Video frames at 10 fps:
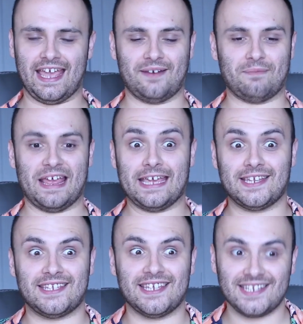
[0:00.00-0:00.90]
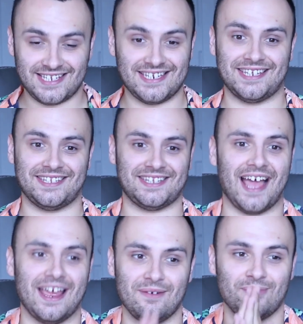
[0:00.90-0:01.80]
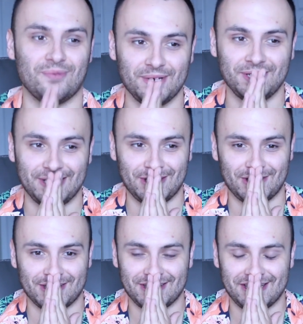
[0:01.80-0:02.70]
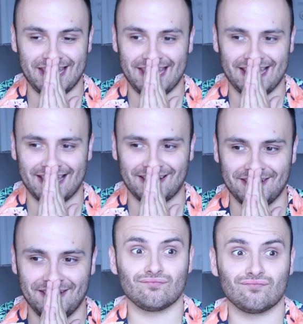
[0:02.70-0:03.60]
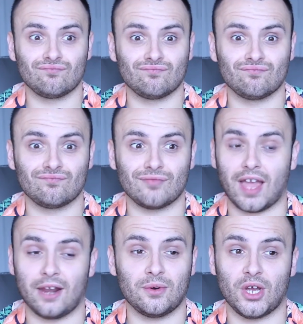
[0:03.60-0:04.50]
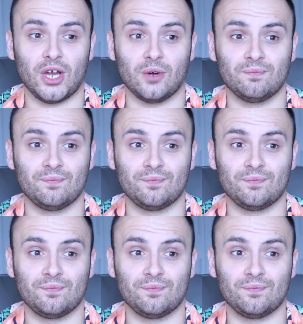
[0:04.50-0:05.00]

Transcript: and my existence. I really just can't. I don't know.